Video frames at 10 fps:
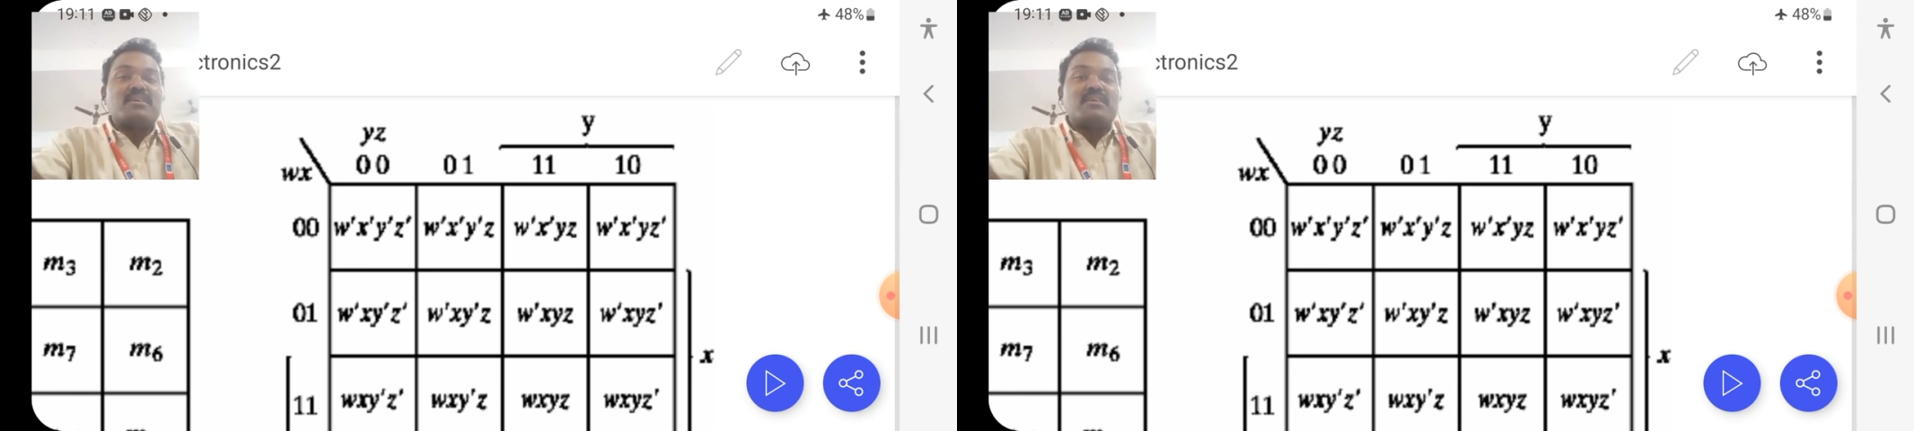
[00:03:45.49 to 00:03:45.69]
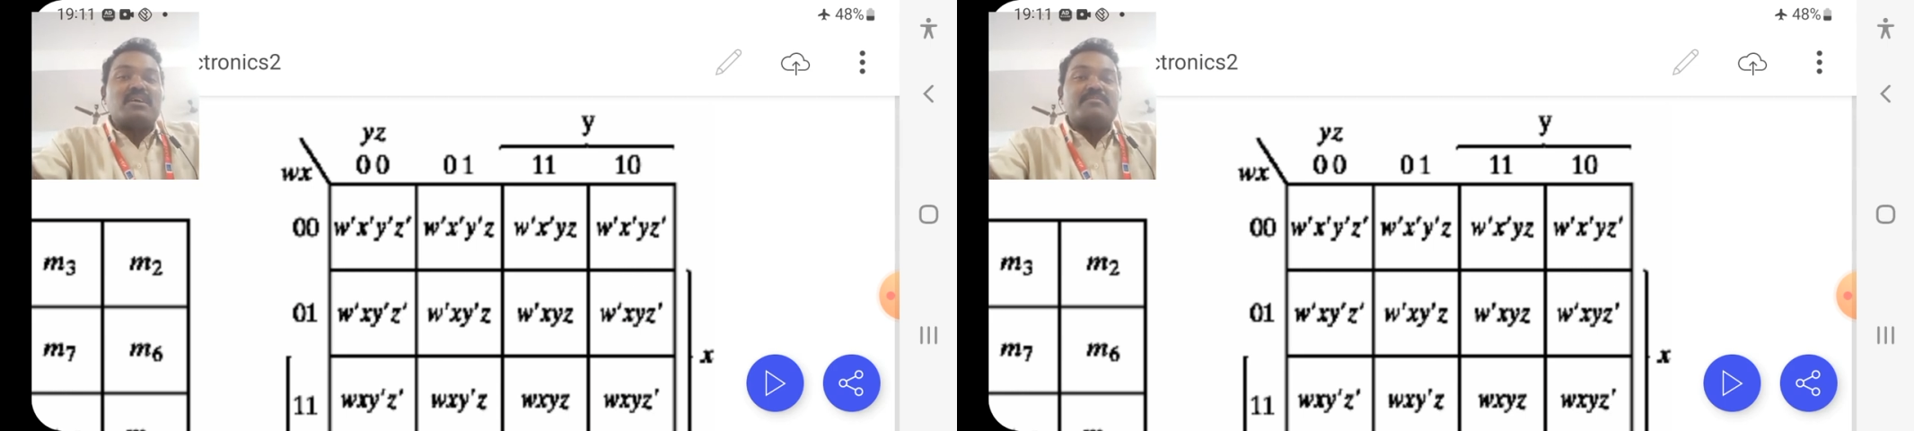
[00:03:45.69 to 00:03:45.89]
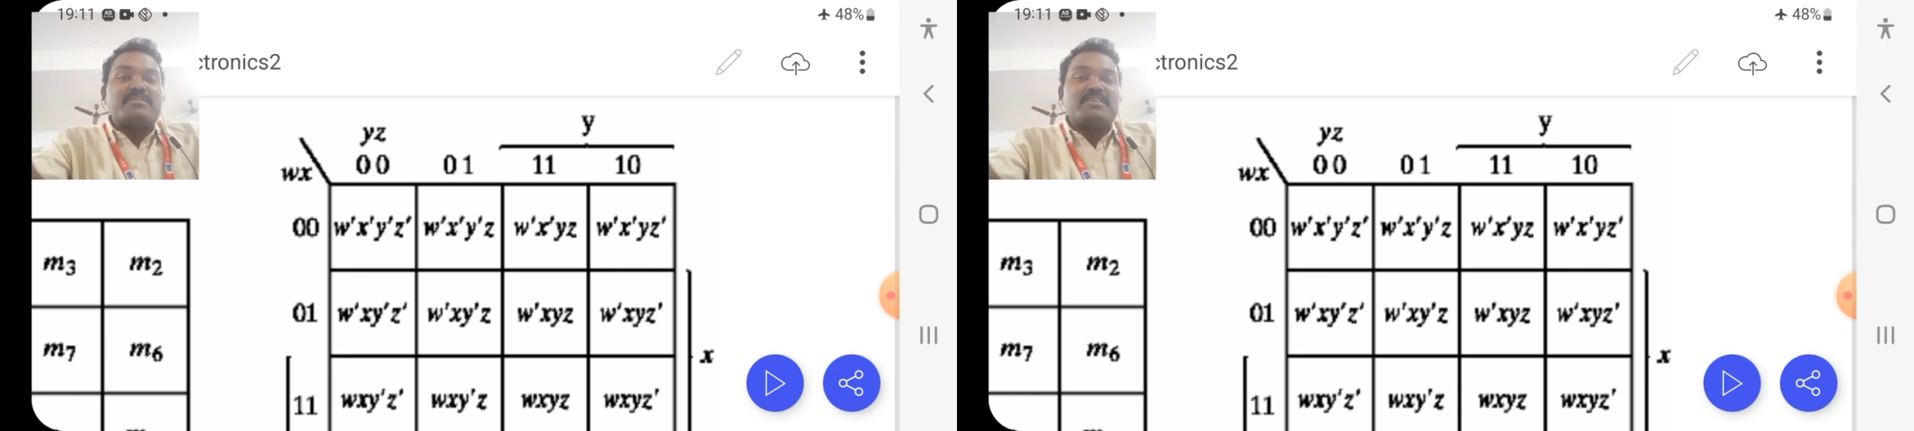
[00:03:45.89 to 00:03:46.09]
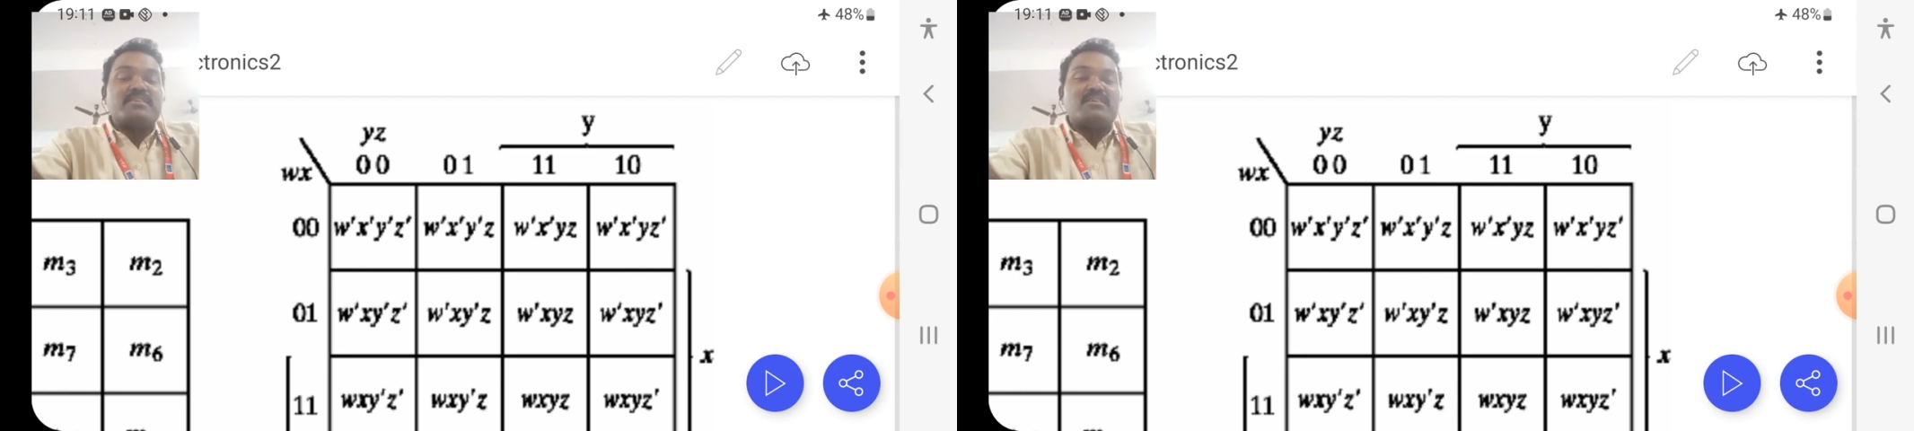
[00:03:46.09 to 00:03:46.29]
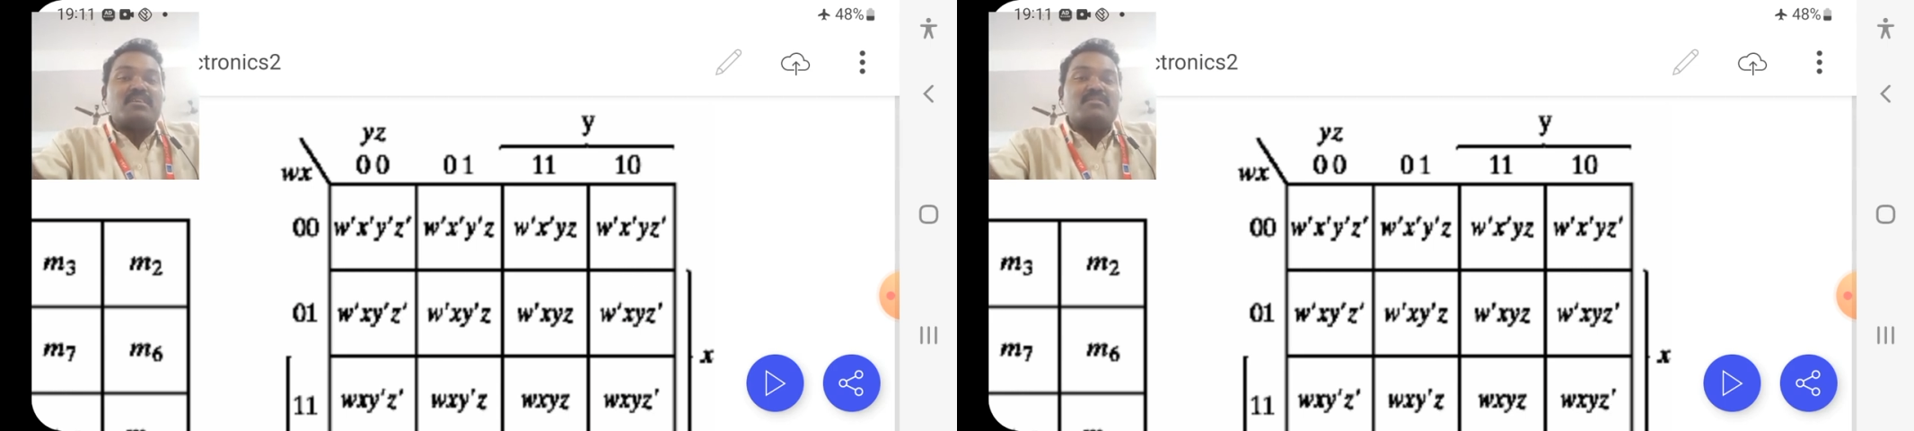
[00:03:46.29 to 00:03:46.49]
I am taking
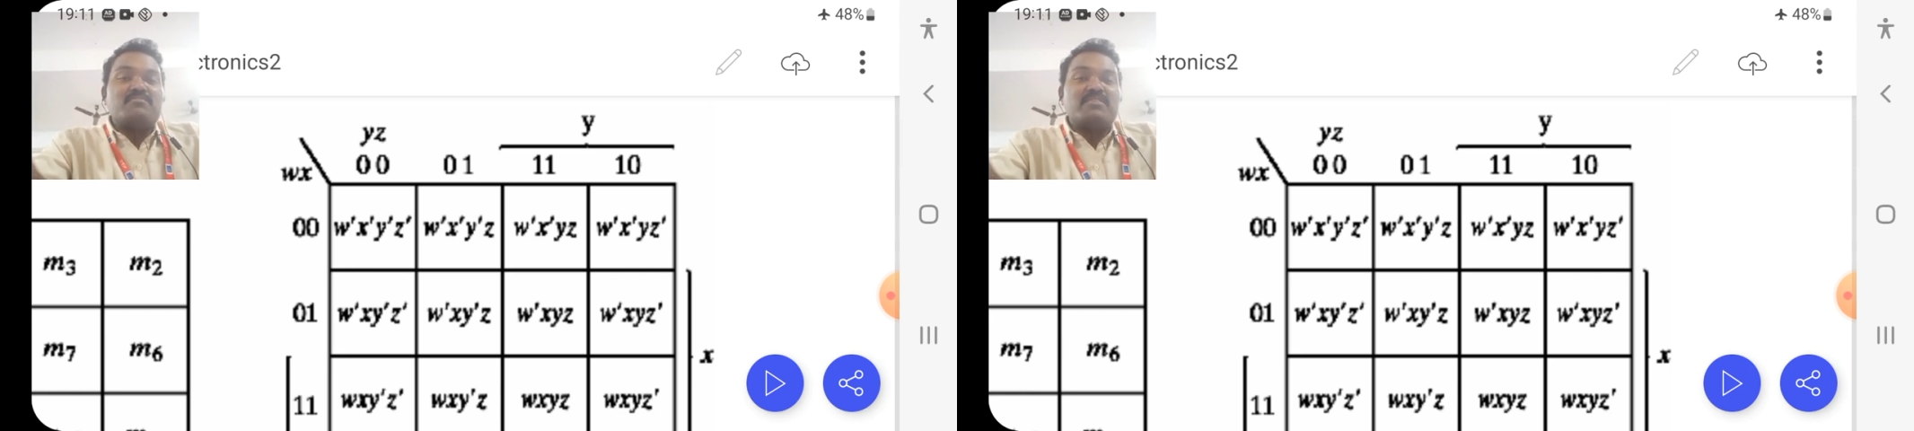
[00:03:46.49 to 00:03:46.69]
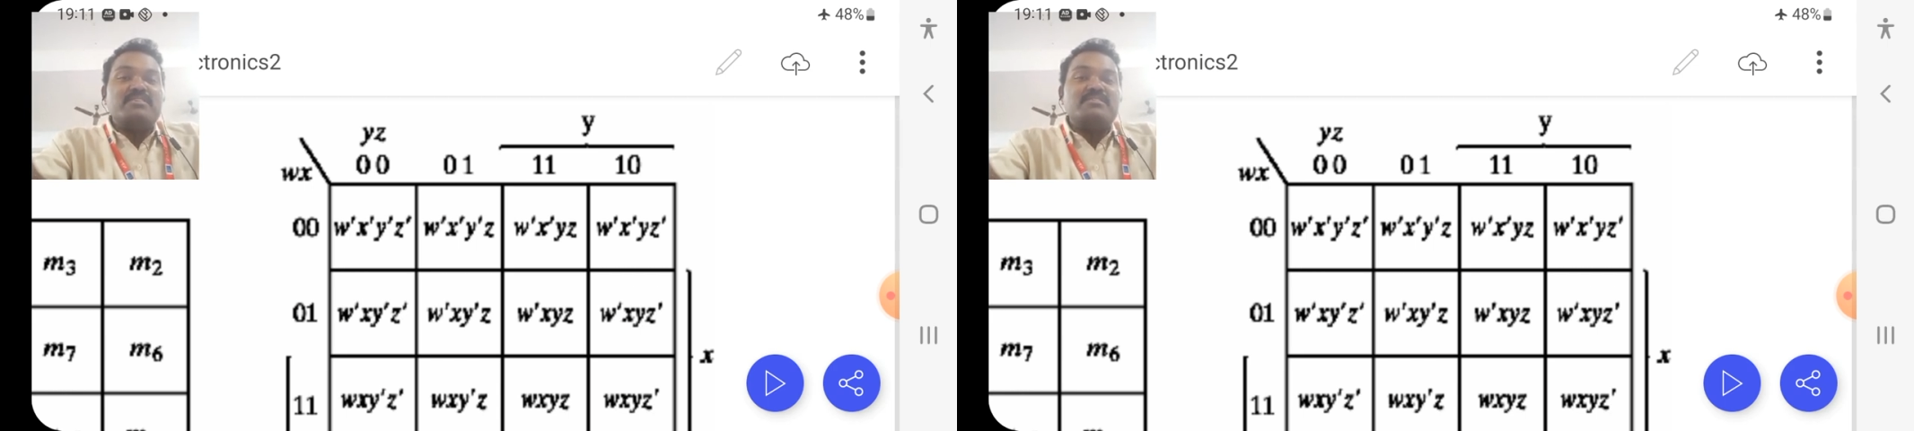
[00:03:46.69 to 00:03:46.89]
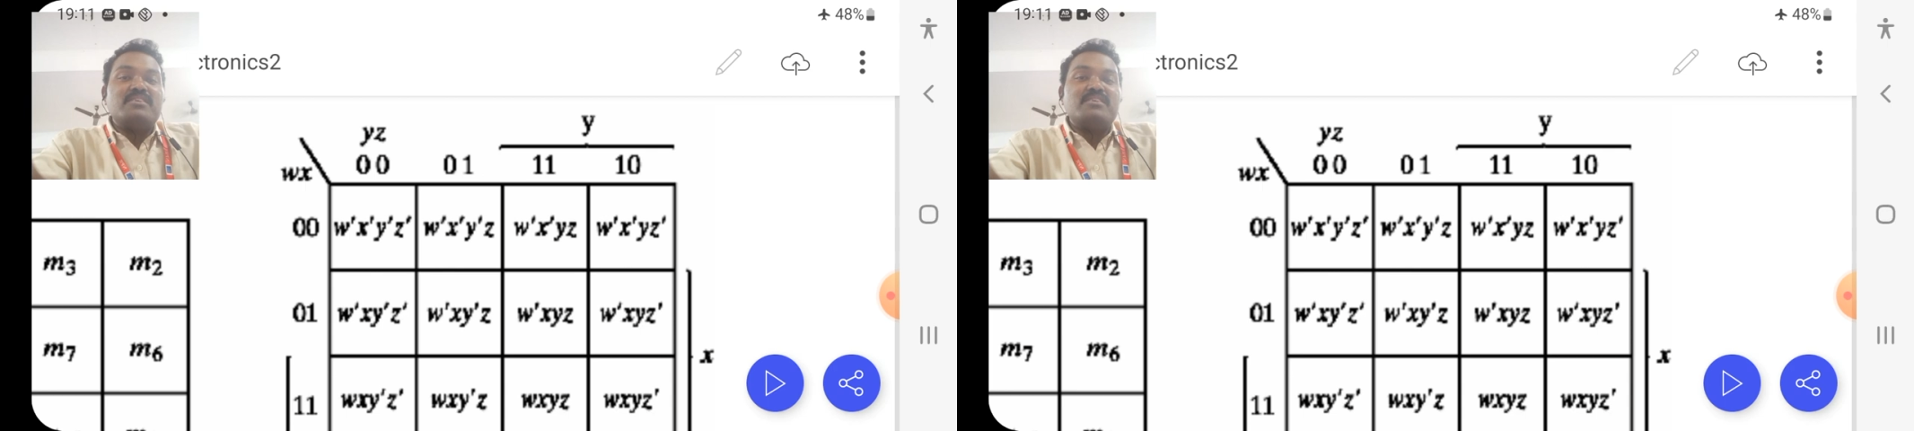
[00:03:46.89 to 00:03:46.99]
column wise